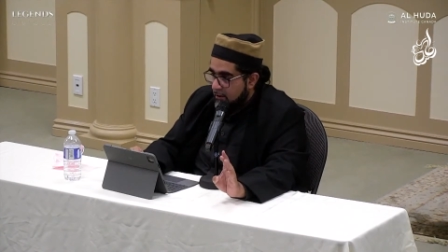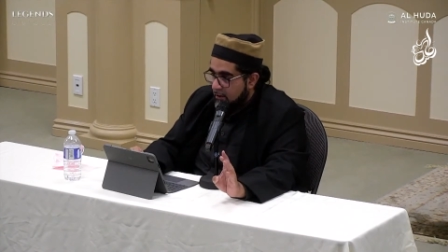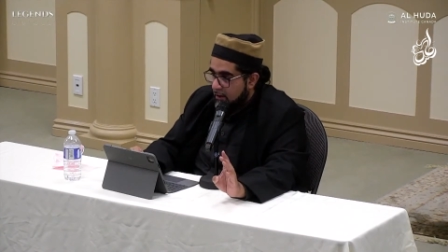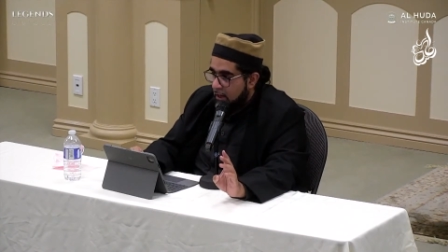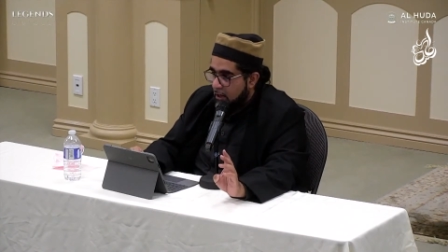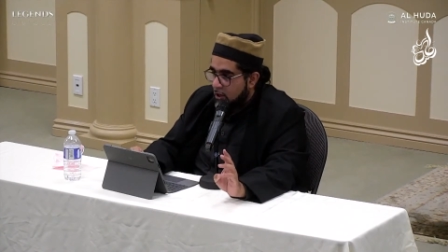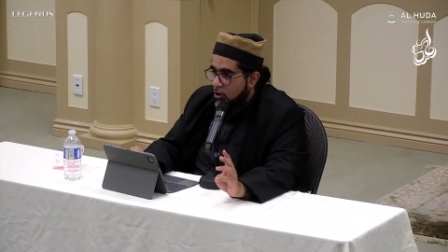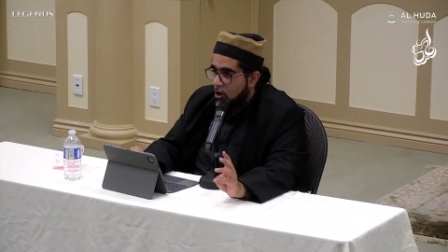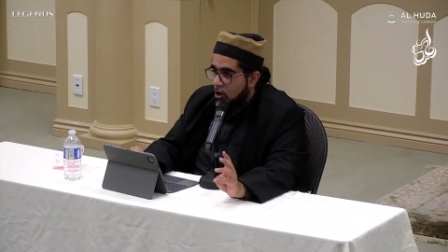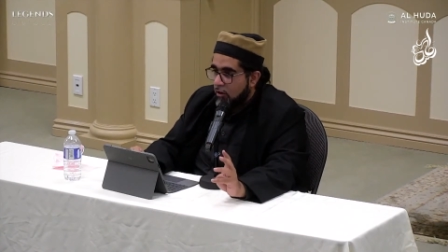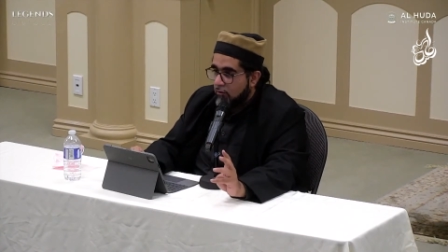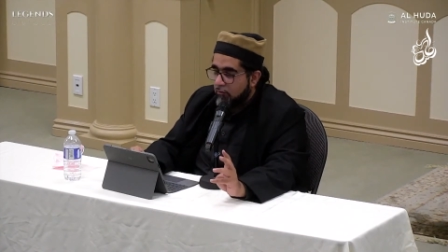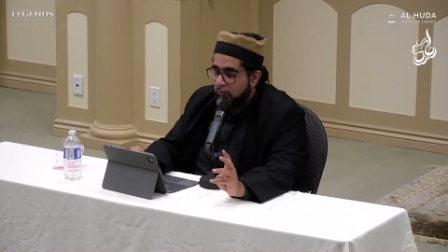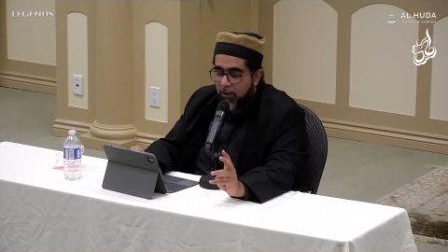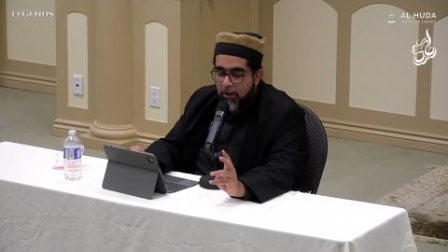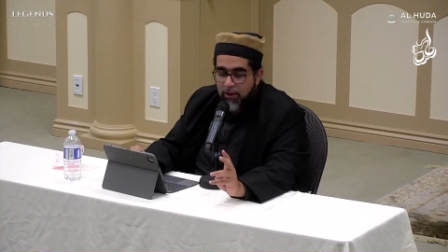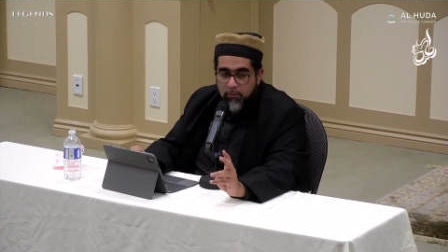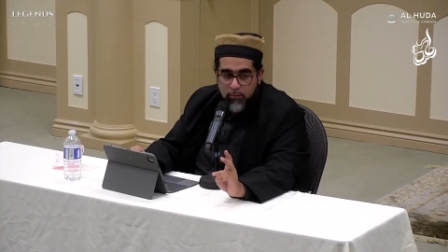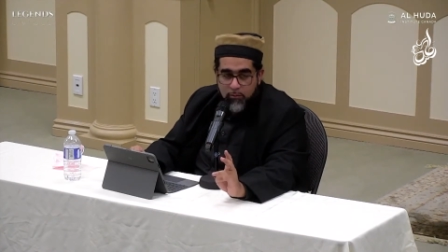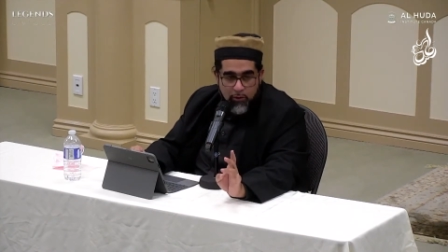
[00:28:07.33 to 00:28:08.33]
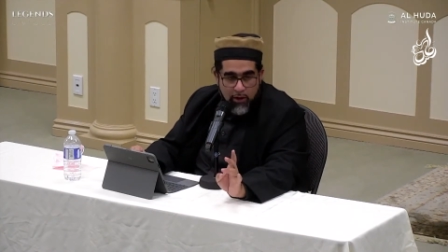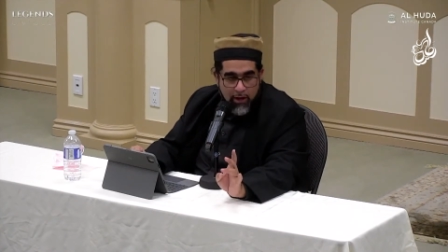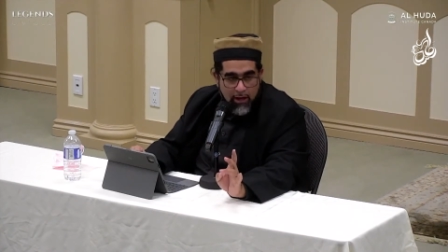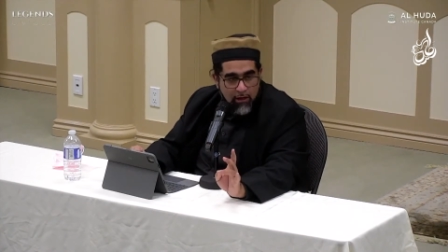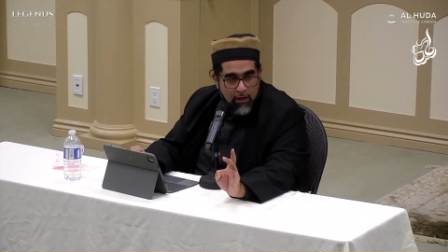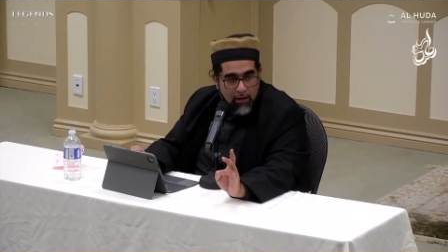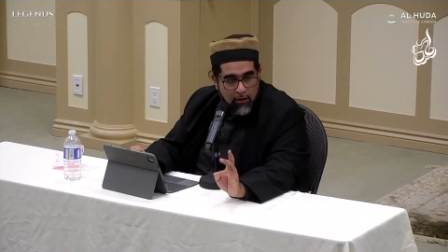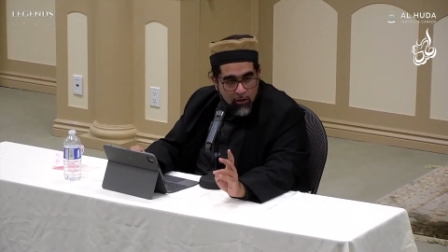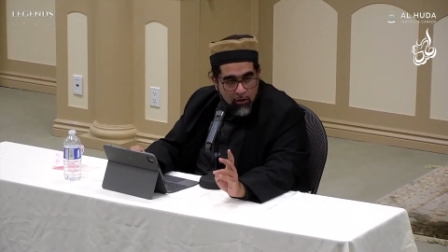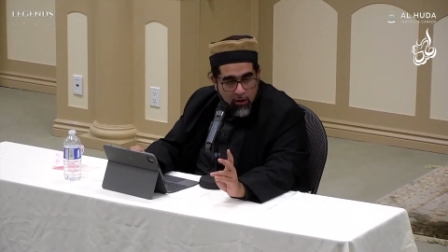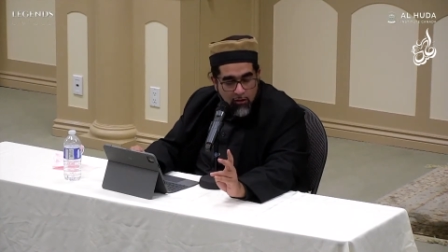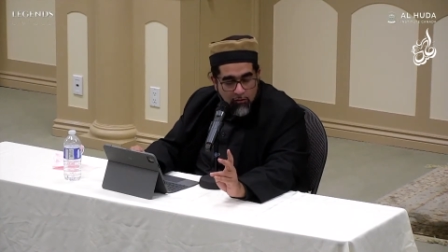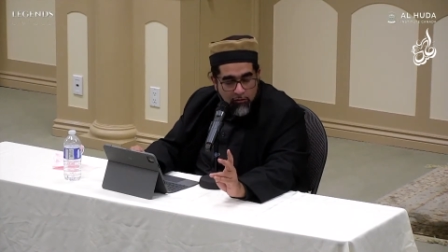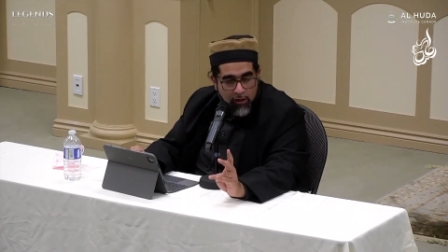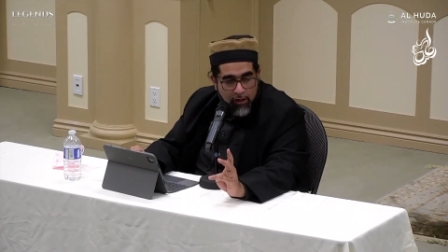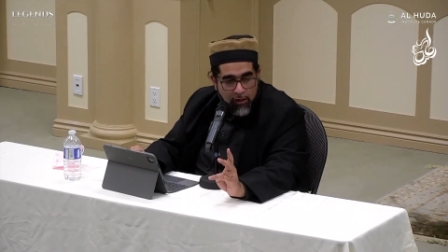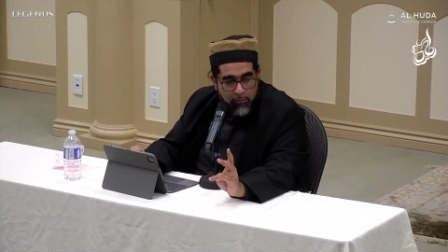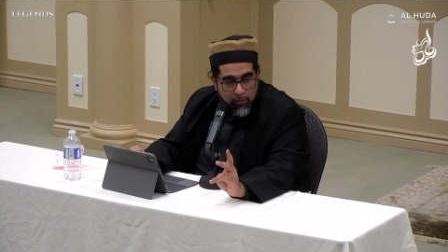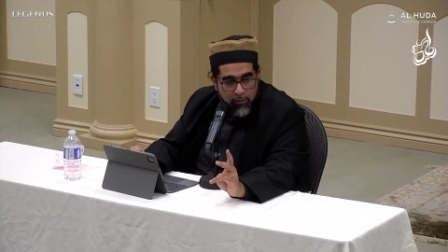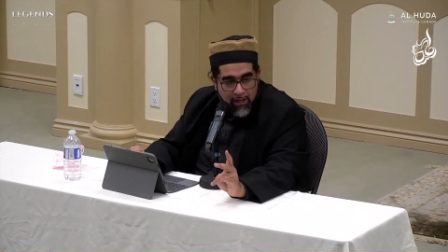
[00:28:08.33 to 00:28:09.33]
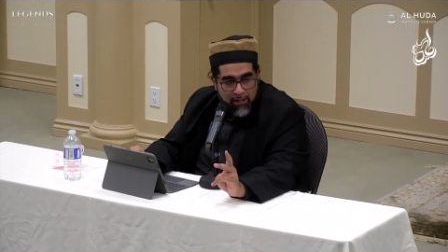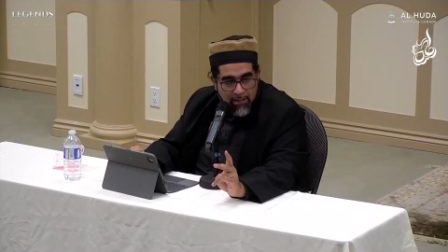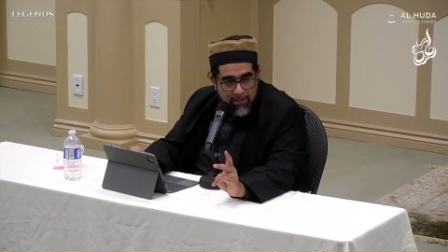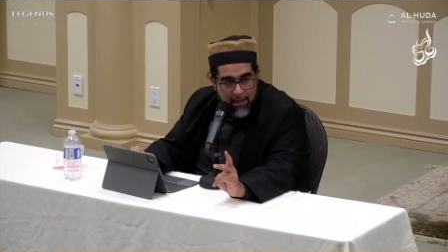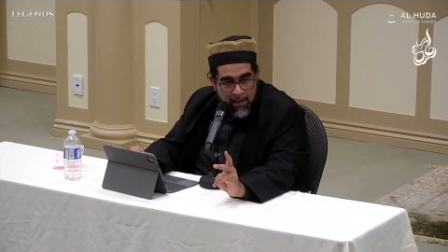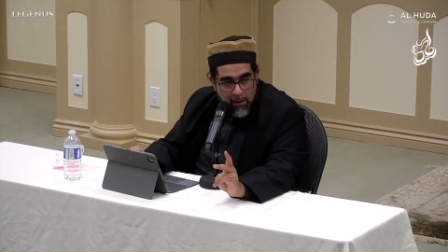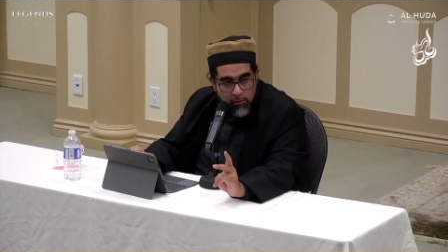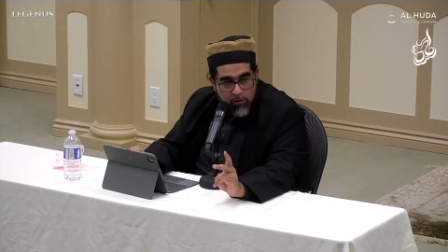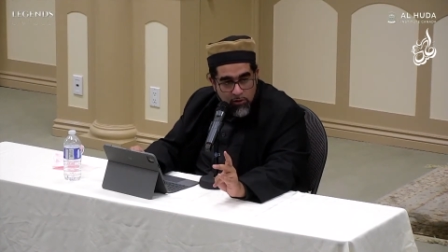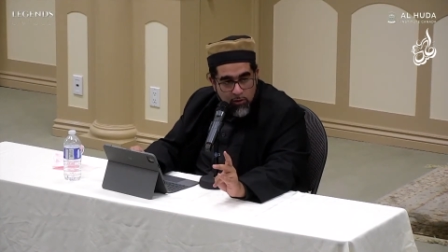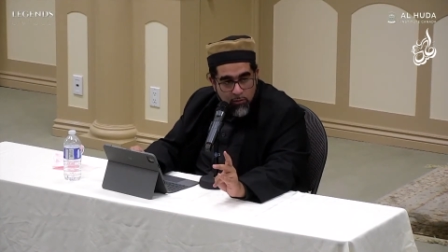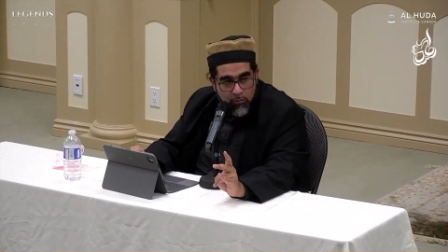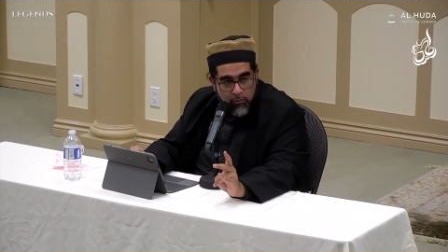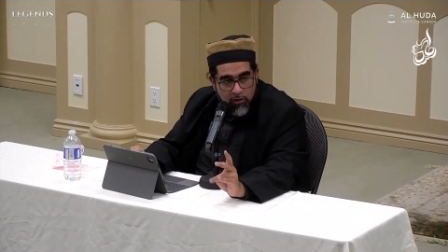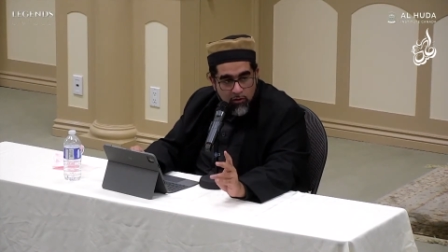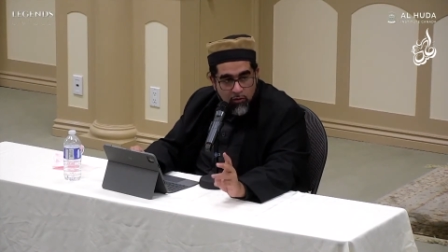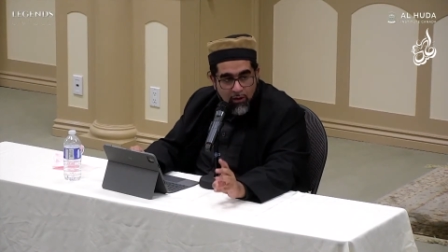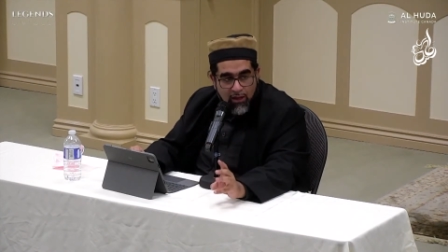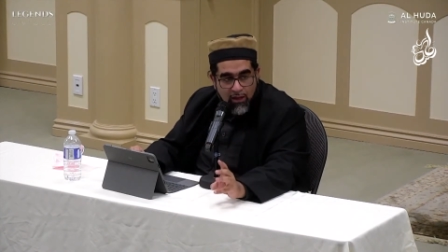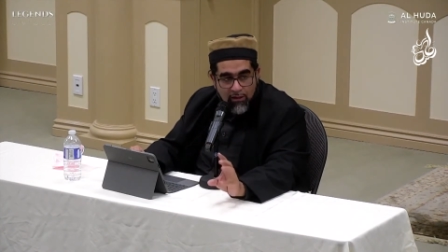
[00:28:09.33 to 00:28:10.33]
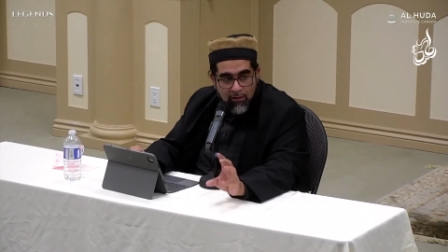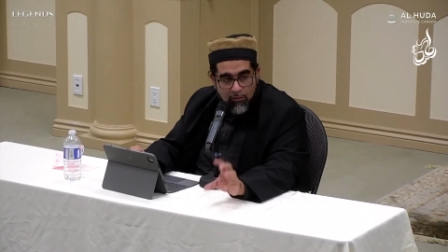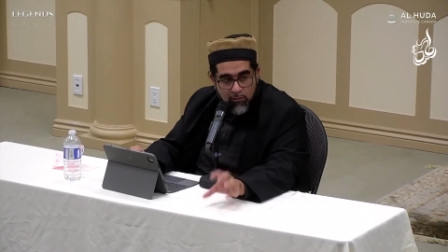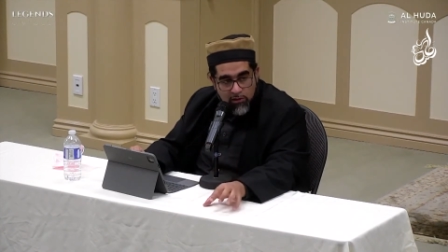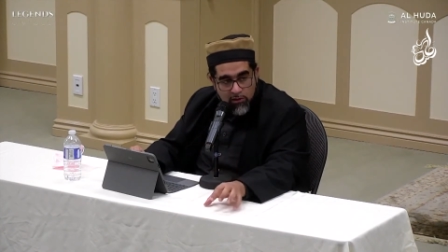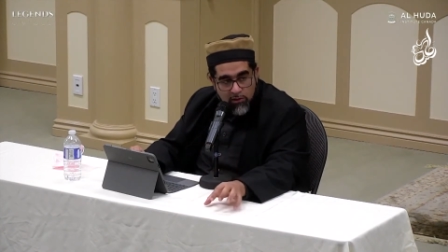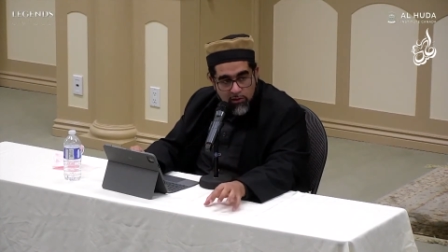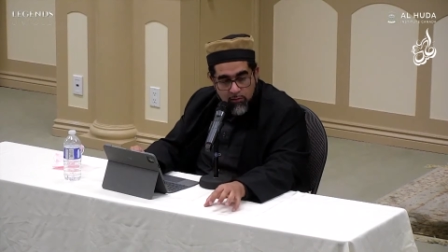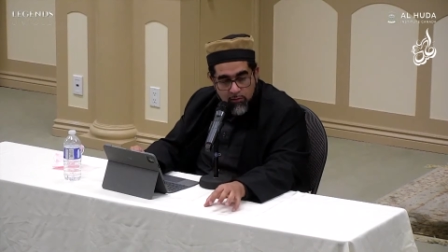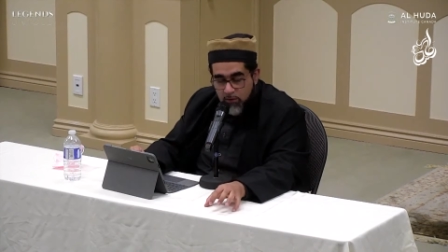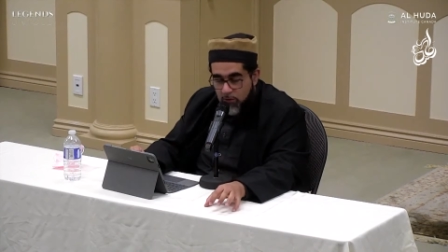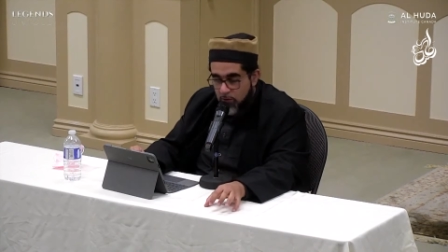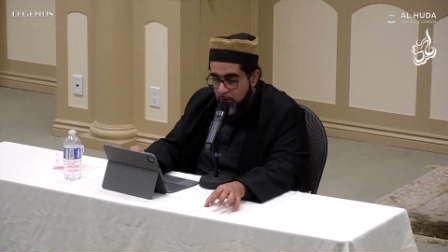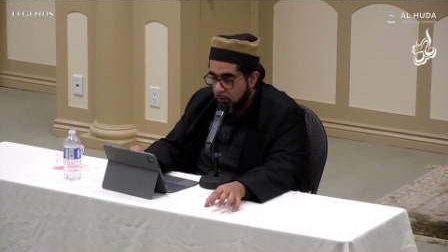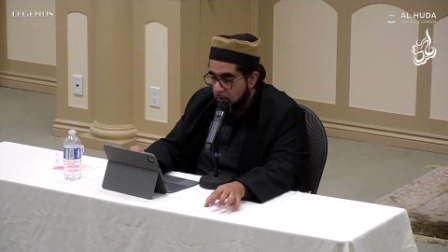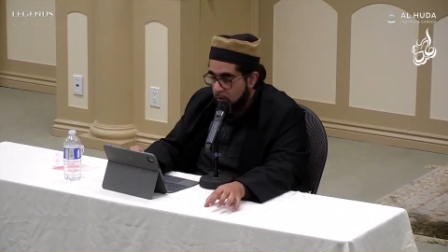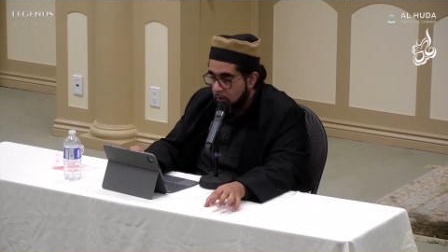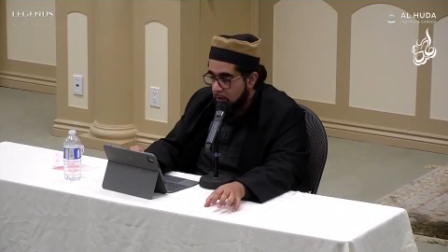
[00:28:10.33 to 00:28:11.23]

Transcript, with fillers: a conflict break a conflict breaks out between the Muslims